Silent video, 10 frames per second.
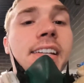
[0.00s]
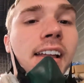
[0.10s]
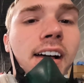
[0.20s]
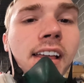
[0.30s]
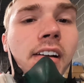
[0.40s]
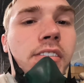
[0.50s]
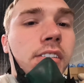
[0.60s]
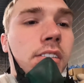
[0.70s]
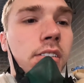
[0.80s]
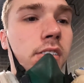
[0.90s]
did not have
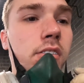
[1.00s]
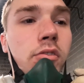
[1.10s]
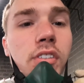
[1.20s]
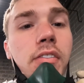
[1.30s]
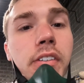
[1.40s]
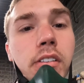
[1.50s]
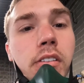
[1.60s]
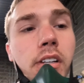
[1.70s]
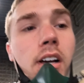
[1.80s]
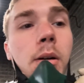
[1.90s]
to
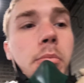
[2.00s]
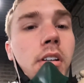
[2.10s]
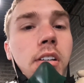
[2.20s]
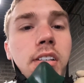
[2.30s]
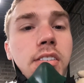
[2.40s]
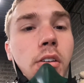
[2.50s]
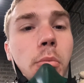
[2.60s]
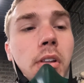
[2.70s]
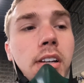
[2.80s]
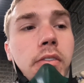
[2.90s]
refill the cup. It's
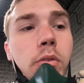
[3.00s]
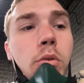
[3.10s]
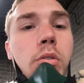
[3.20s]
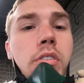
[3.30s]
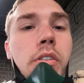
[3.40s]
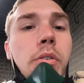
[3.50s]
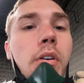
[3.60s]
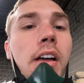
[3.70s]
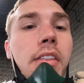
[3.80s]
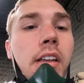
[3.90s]
still plenty full,
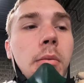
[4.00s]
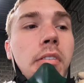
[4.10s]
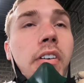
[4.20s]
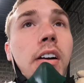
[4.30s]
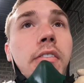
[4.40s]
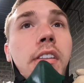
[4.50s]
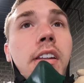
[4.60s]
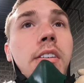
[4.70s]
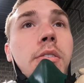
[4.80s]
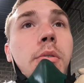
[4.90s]
so I think I'll be fine for the
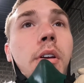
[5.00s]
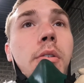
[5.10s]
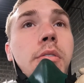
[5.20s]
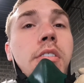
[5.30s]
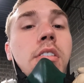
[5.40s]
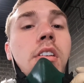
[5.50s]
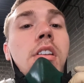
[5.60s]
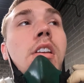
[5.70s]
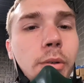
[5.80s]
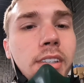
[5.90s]
next 2 coats.
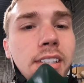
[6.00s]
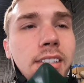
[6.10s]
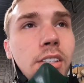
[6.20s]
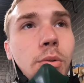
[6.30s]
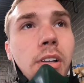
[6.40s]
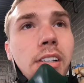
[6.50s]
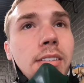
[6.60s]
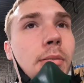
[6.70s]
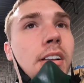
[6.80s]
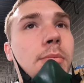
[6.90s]
Doing this as quickly
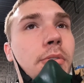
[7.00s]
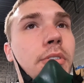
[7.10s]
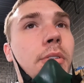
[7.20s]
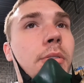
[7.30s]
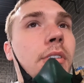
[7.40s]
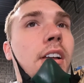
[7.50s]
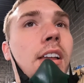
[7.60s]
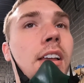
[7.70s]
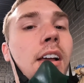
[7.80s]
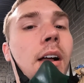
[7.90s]
as possible, so
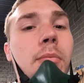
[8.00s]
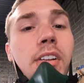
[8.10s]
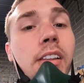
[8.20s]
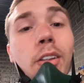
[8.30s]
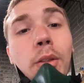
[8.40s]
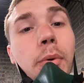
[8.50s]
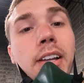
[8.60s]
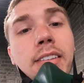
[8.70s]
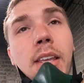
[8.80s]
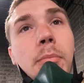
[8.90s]
I'm really only
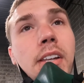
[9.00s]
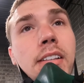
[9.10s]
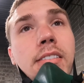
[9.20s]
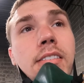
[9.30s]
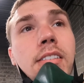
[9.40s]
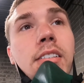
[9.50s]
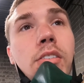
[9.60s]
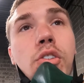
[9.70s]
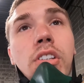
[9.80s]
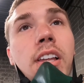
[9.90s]
waiting 10 minutes.
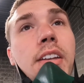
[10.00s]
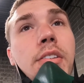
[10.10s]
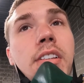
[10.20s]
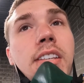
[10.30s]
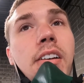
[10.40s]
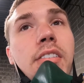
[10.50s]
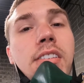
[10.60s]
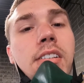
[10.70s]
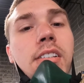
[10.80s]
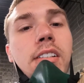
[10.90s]
Usually I do this out in the
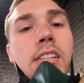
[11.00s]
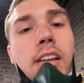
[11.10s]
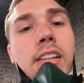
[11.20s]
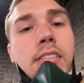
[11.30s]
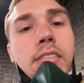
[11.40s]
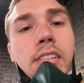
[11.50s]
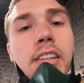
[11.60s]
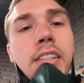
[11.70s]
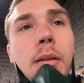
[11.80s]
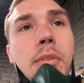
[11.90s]
sun, and
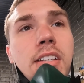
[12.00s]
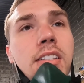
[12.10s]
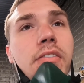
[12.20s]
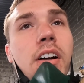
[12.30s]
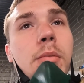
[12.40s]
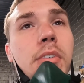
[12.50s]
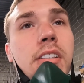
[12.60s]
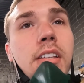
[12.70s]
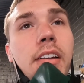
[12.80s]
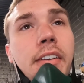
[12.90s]
10 minutes is fine,
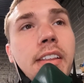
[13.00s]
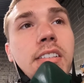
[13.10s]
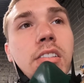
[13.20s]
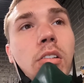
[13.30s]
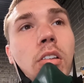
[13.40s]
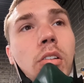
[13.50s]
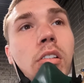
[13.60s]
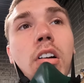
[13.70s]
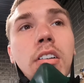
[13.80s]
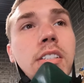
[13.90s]
but everything's still a little
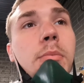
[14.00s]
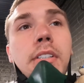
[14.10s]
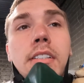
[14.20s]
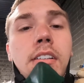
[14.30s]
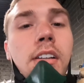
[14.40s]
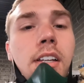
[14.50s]
glossy, but